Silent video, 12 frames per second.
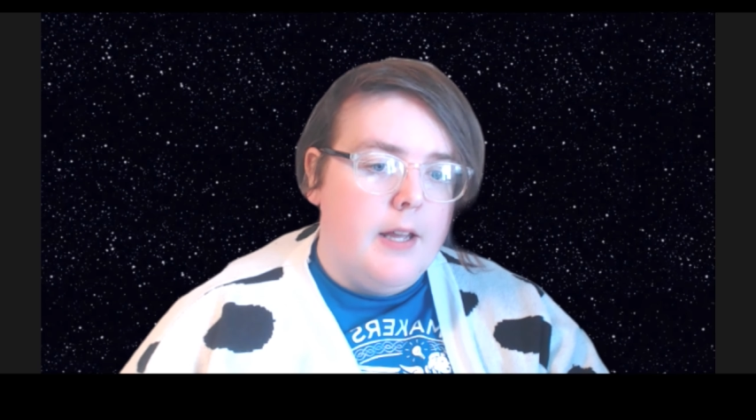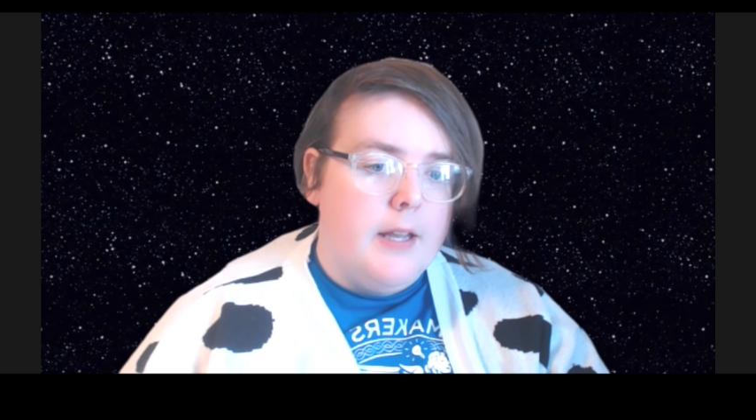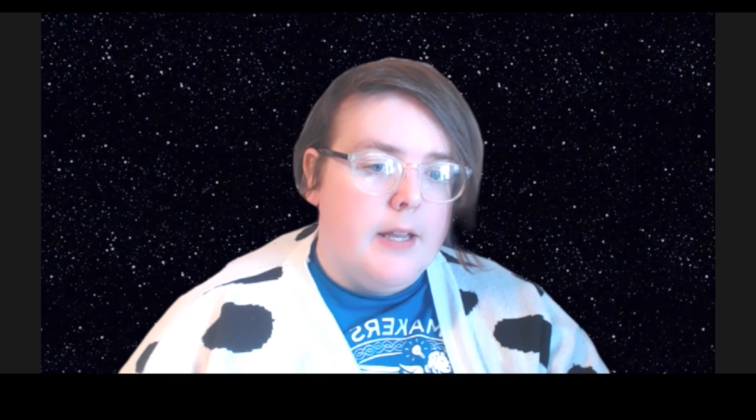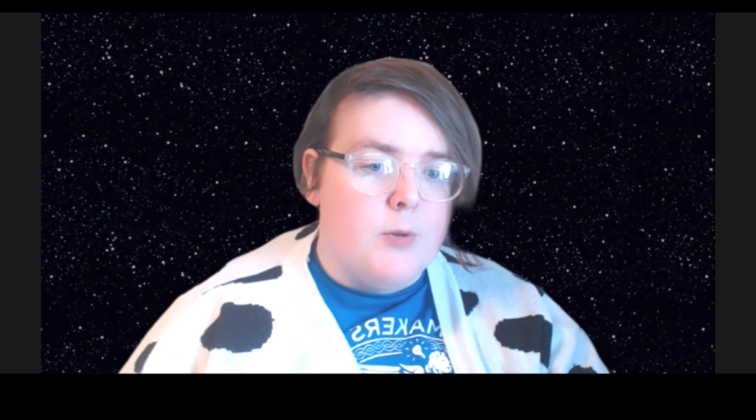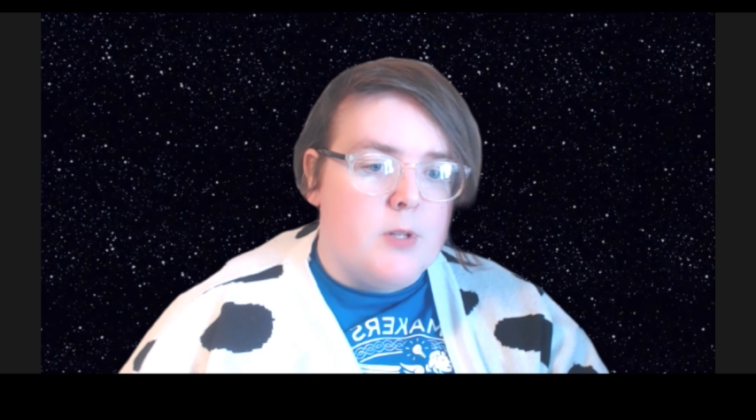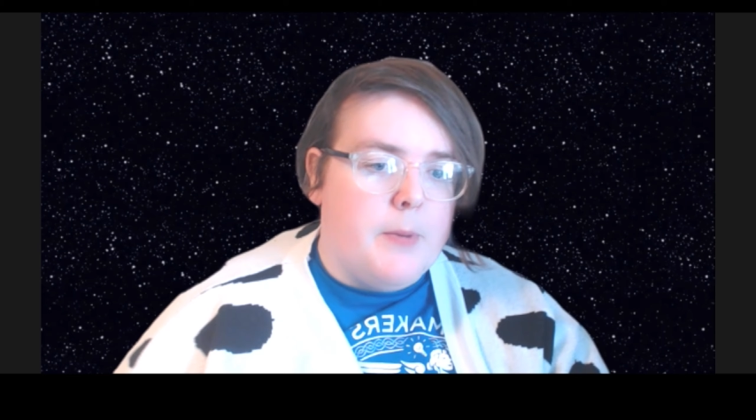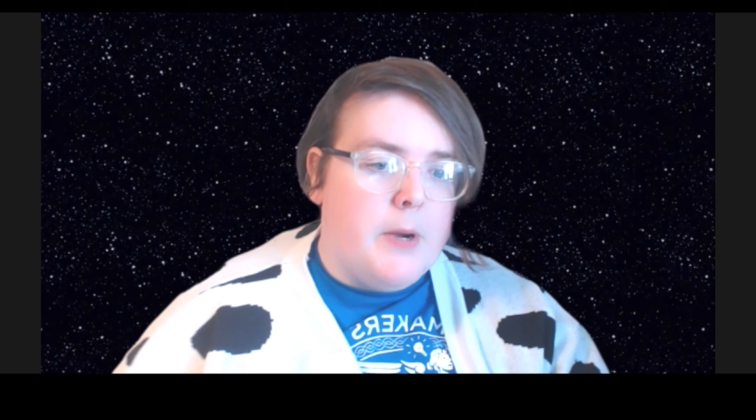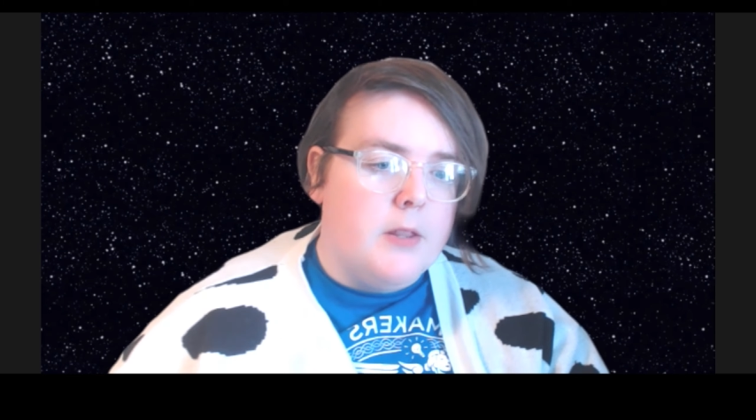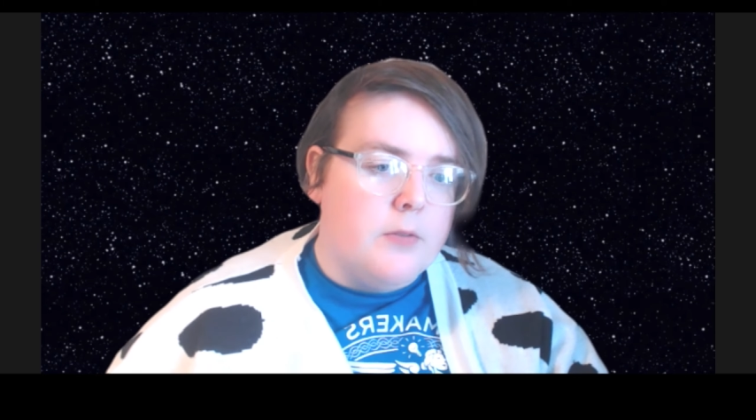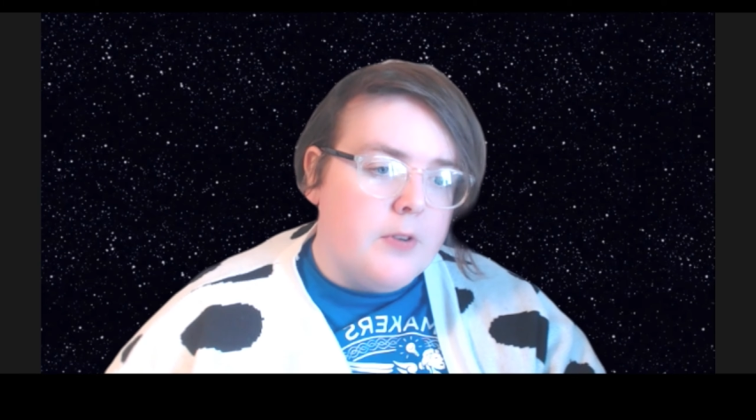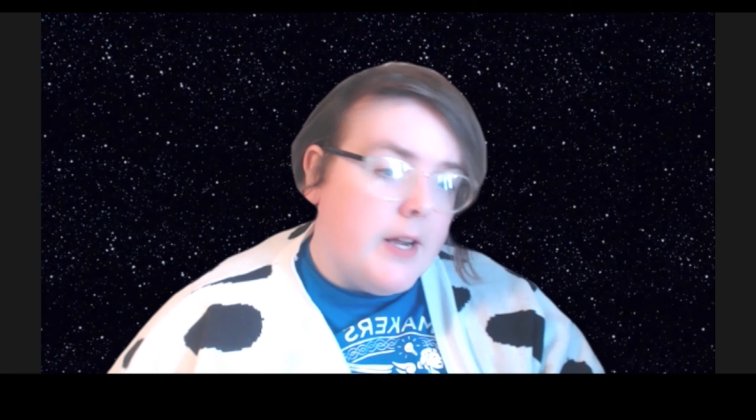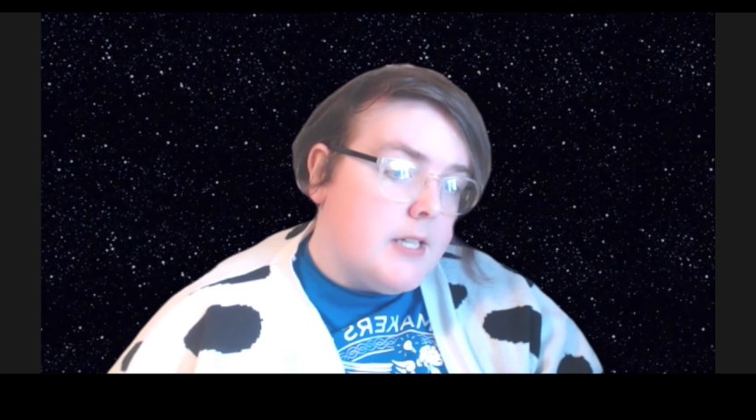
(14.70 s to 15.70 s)
It was about the
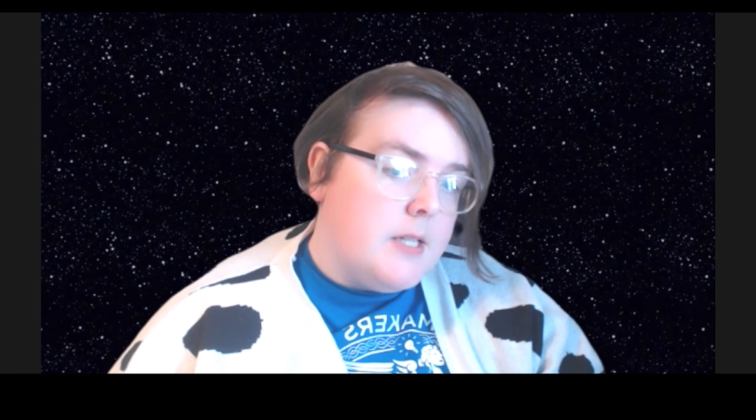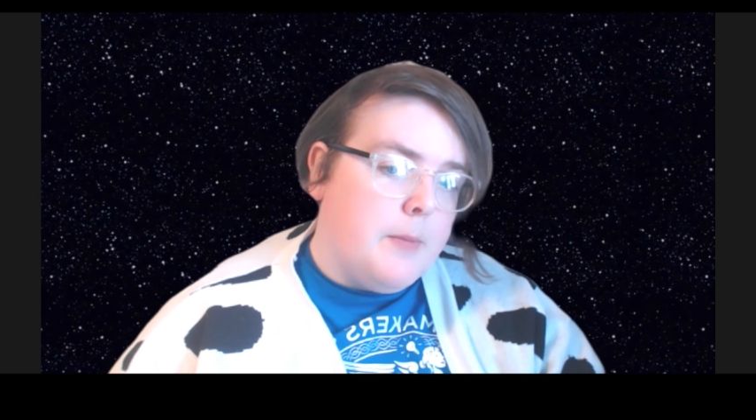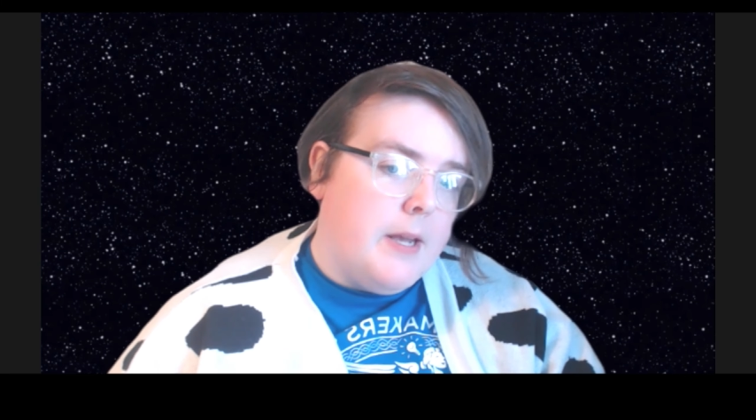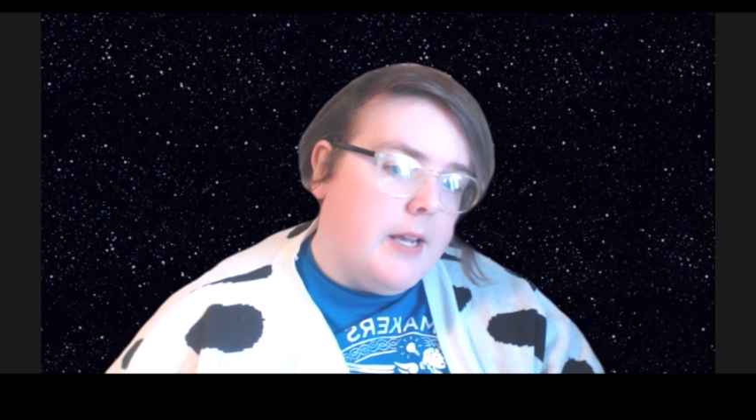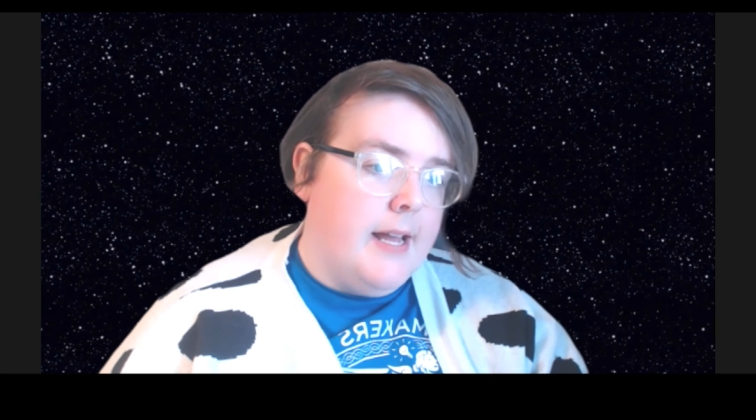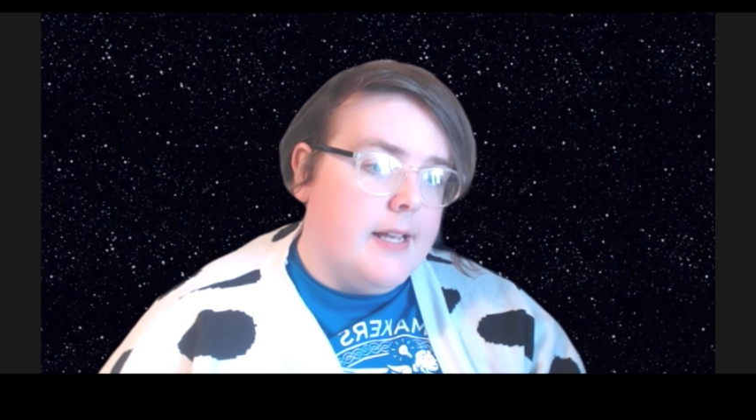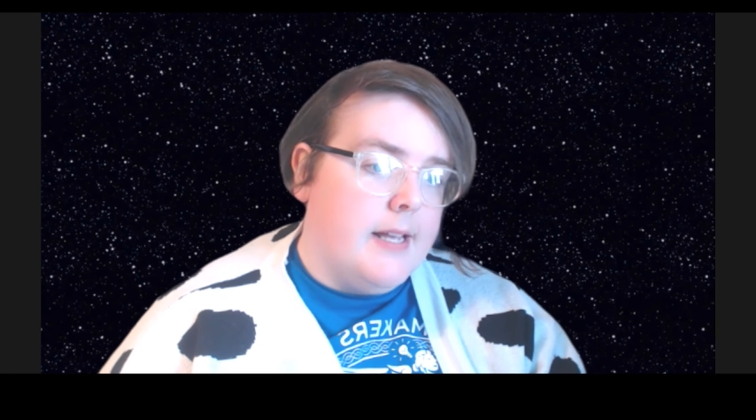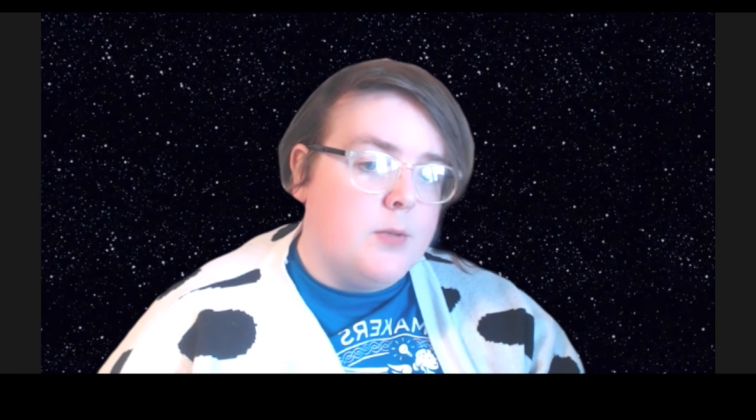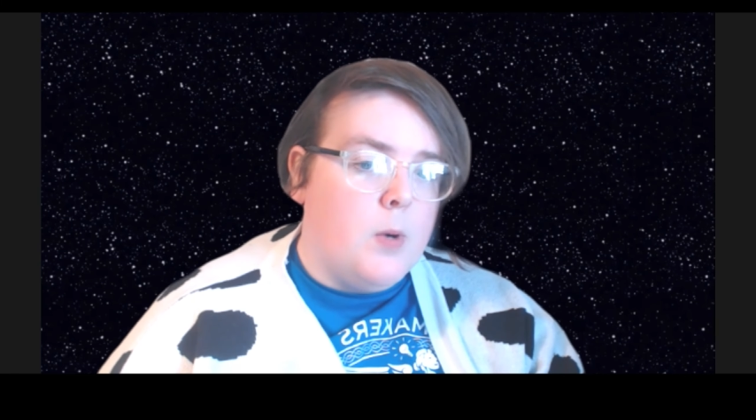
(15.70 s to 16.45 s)
friends she makes as